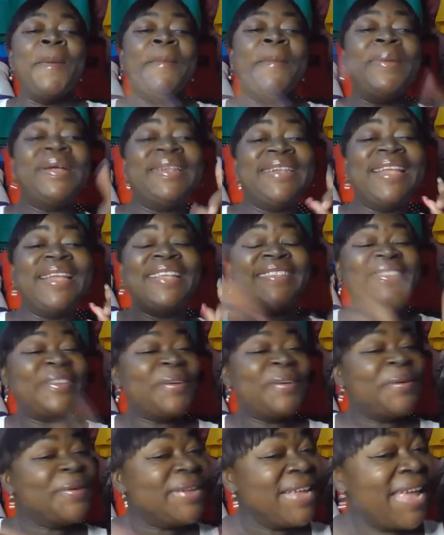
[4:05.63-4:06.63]
but that's
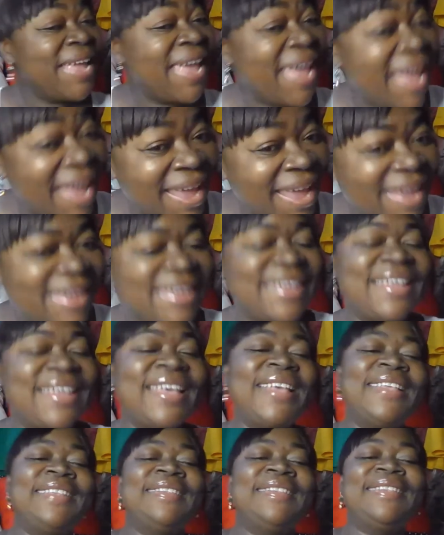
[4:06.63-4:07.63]
okay
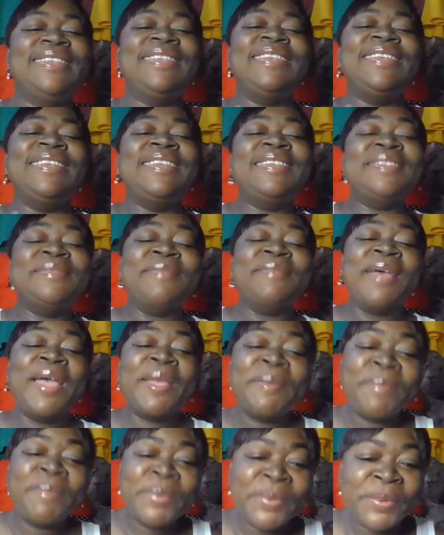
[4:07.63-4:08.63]
because he is
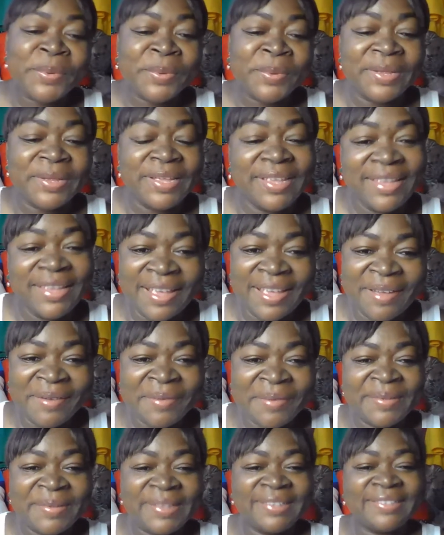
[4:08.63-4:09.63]
my boo. You get
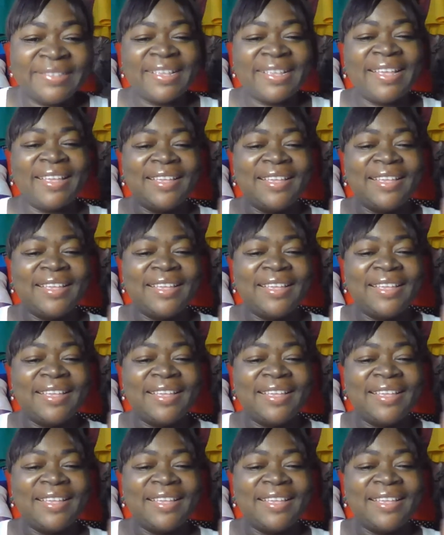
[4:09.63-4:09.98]
what I'm saying?